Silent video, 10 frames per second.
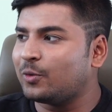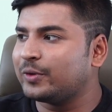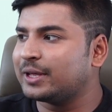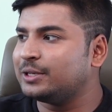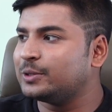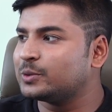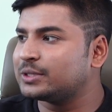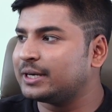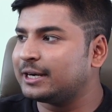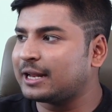we can use
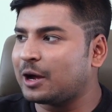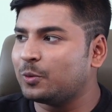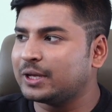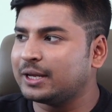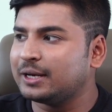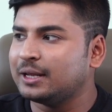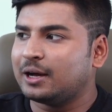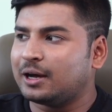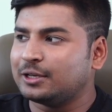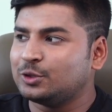it, how we can uh,